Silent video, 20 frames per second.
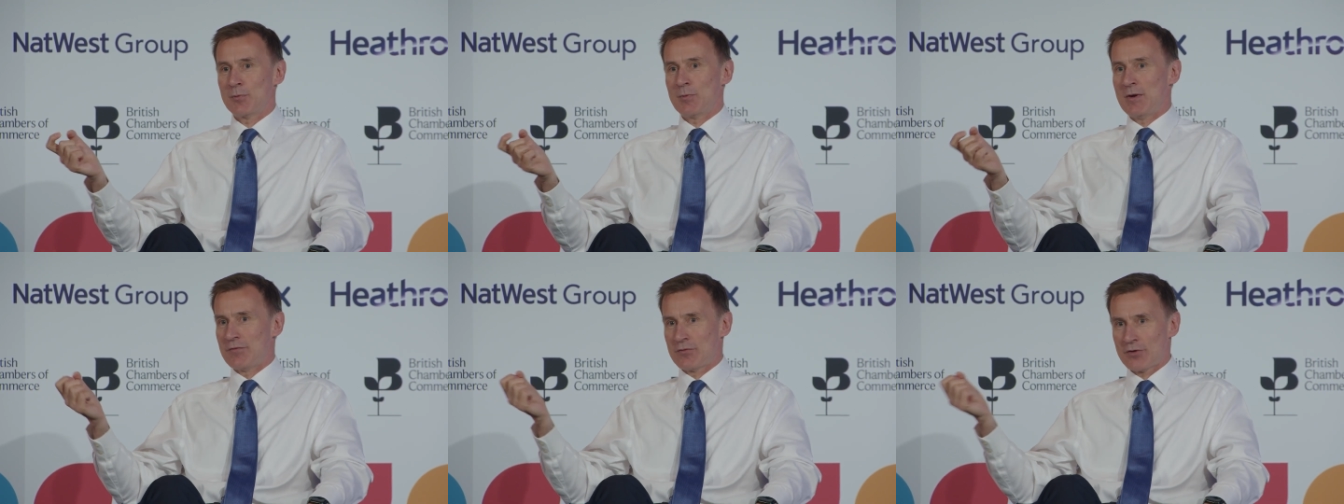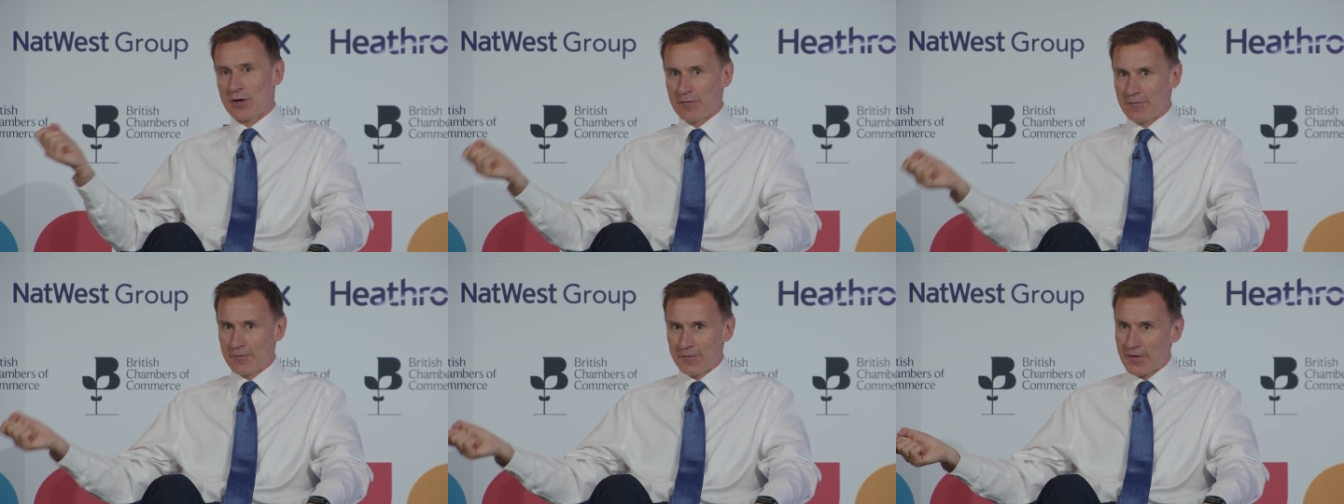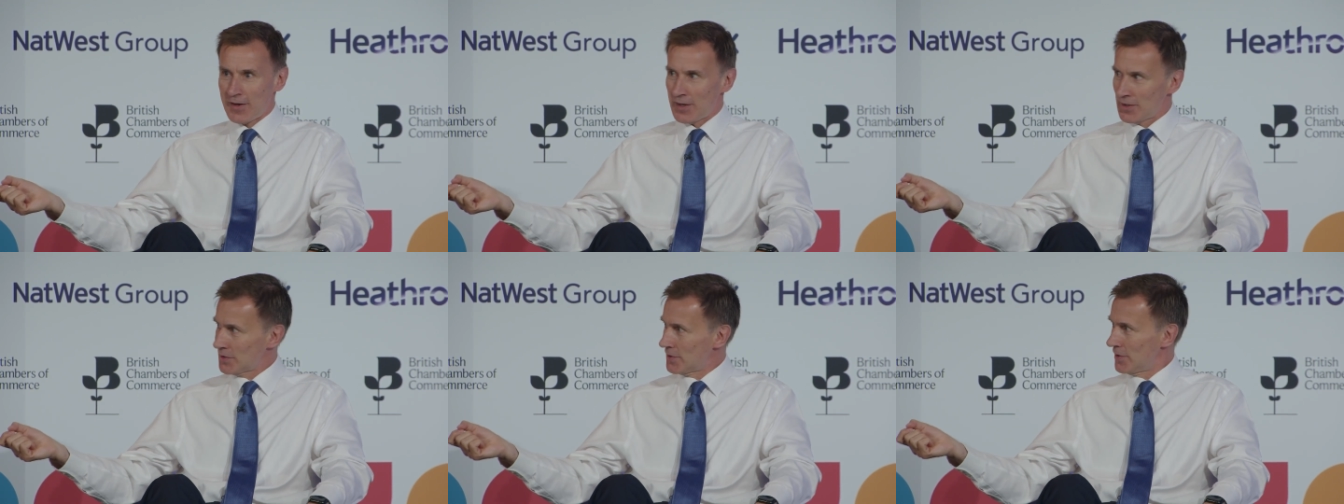we've grown
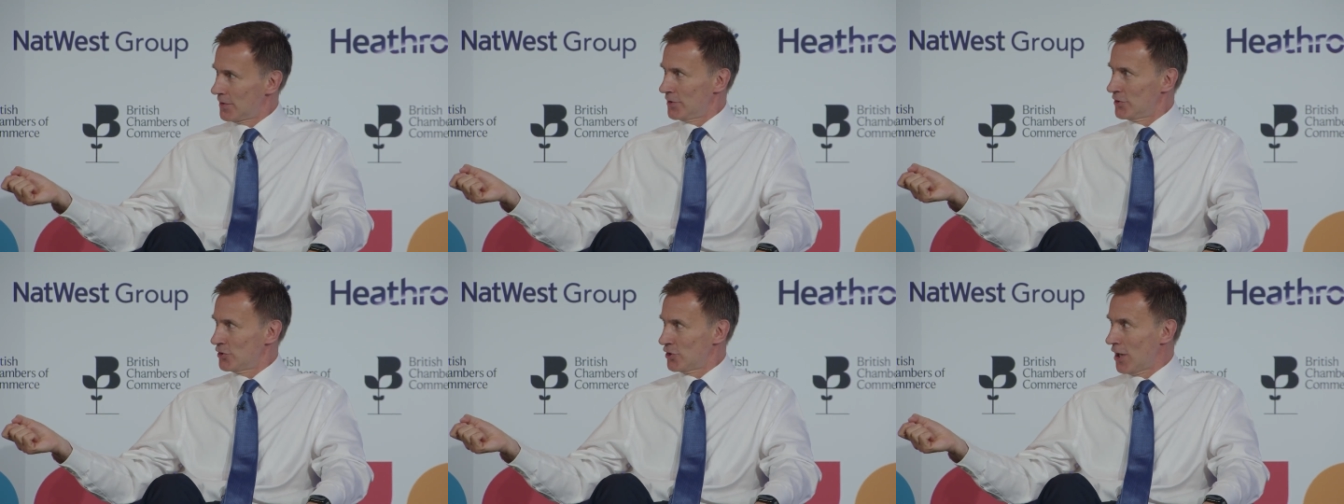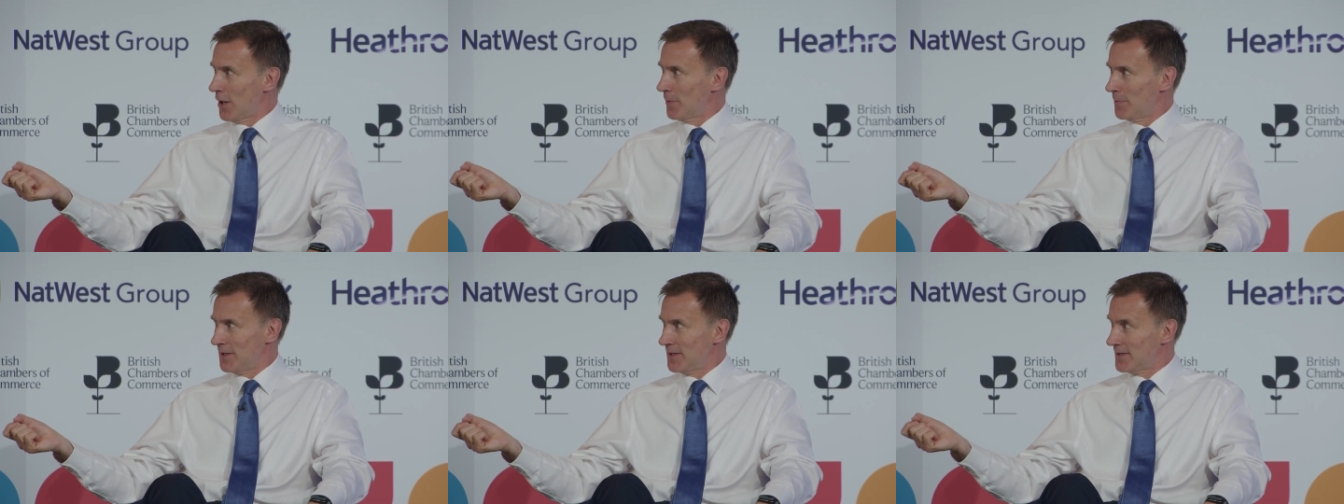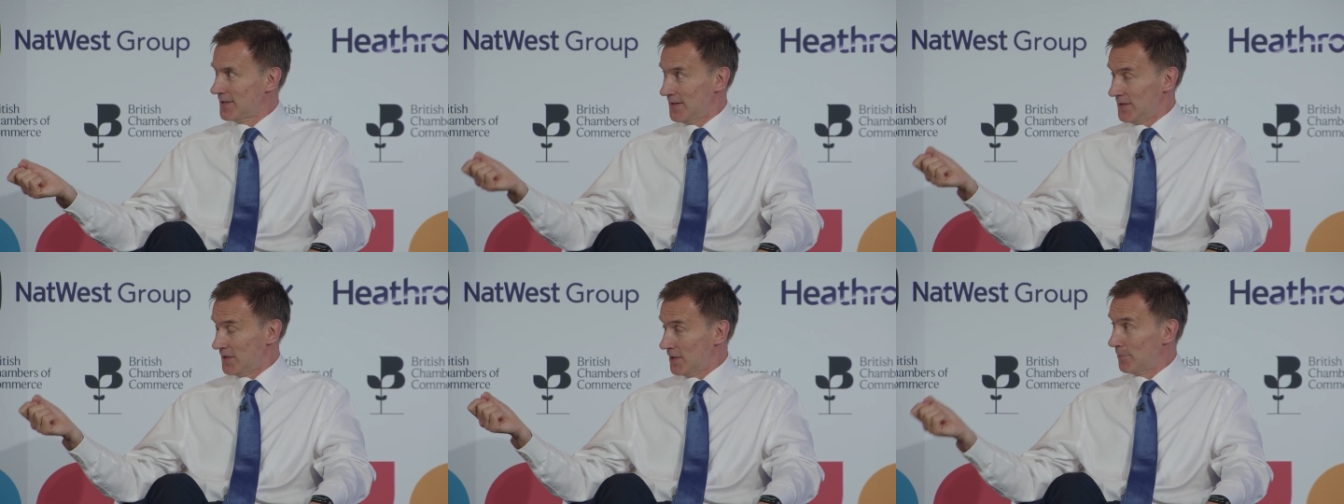faster than Germany
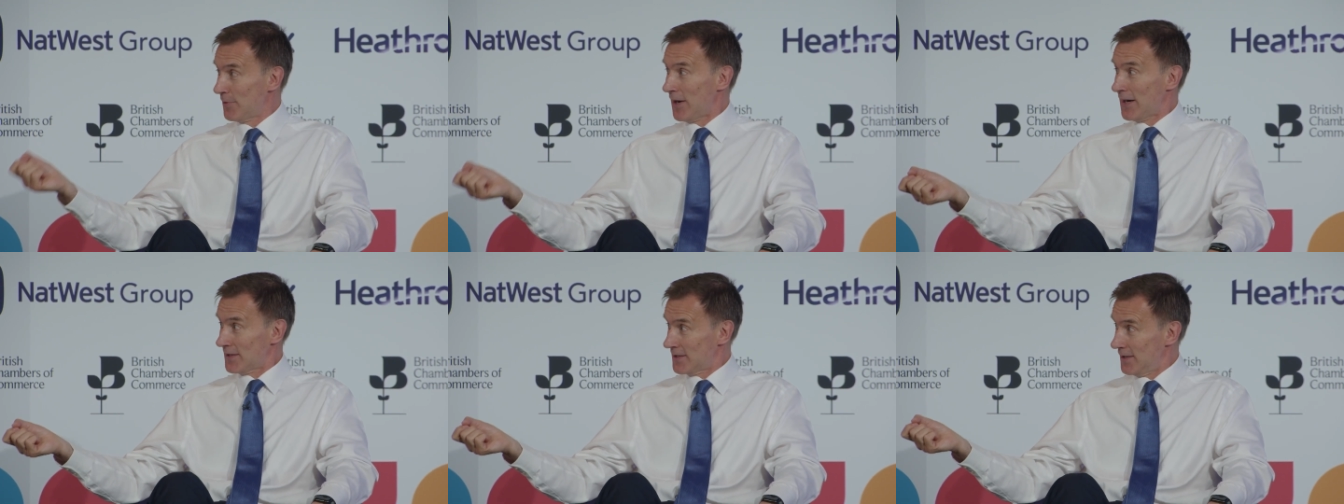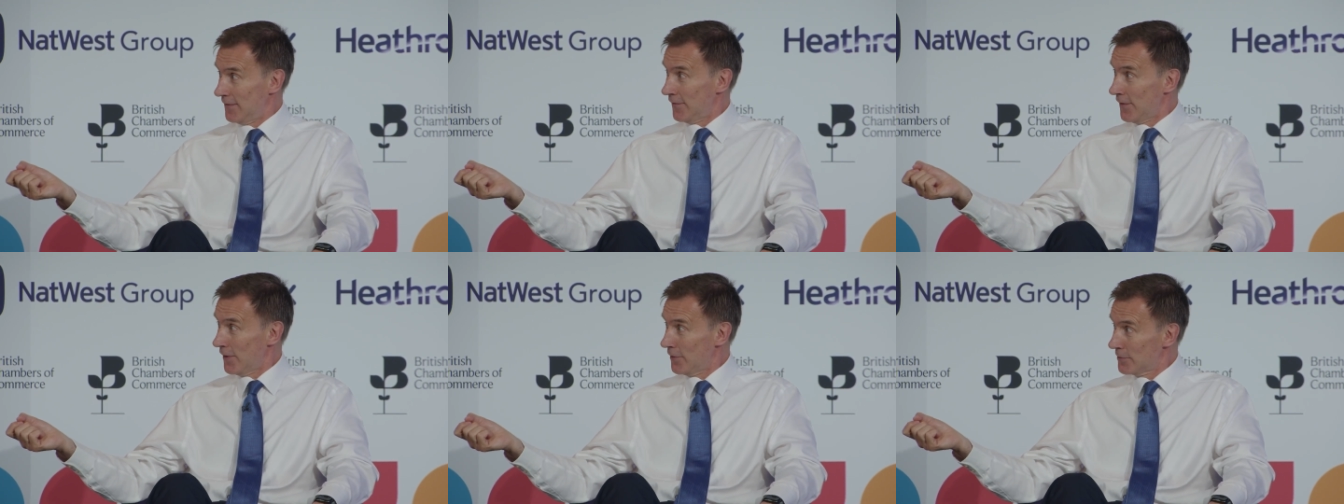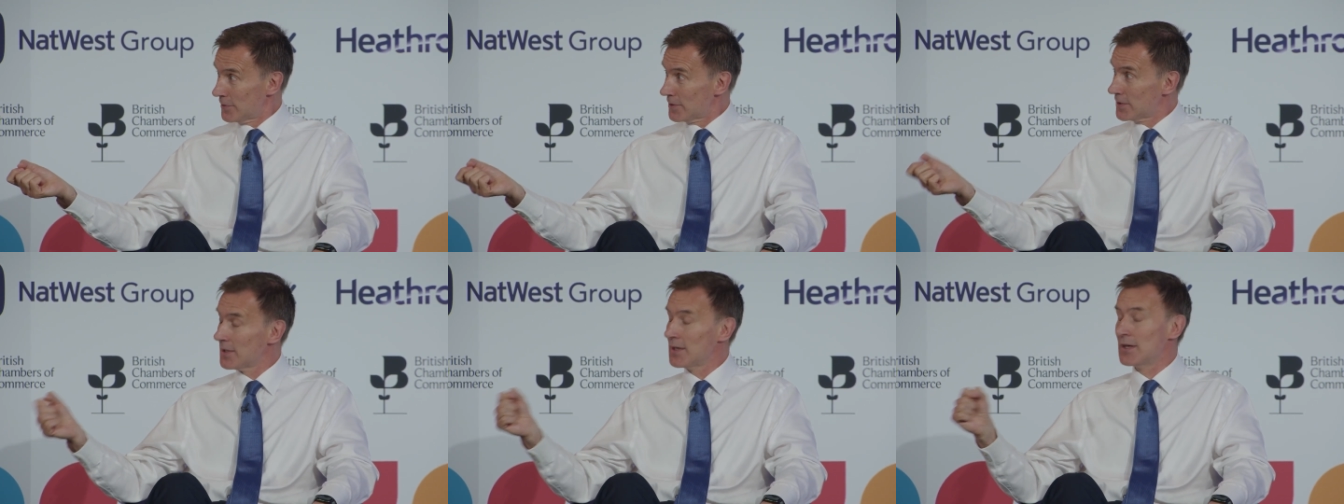since the Brexit
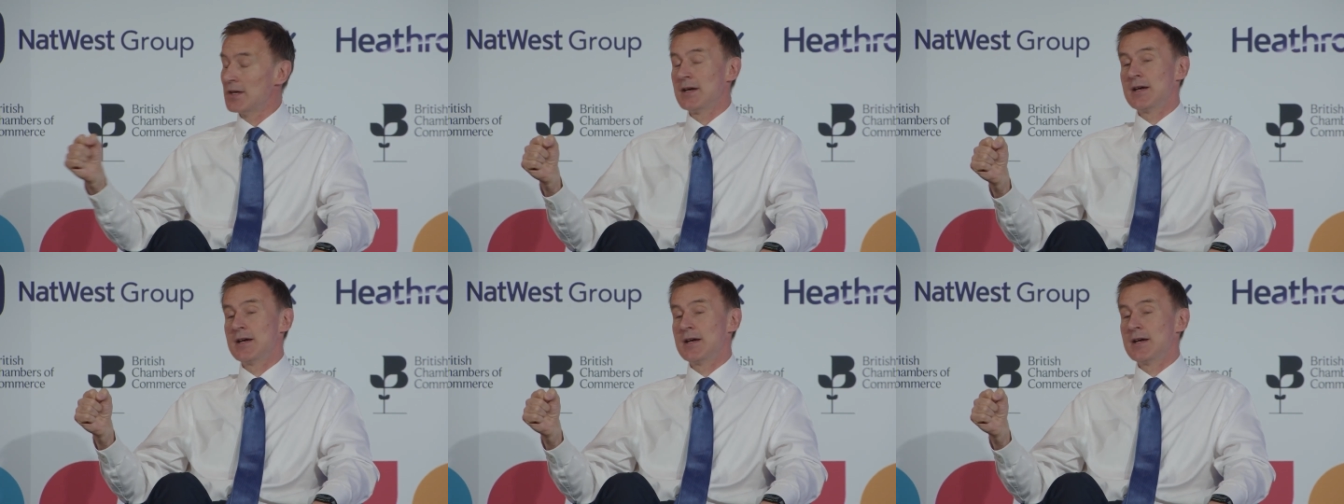vote,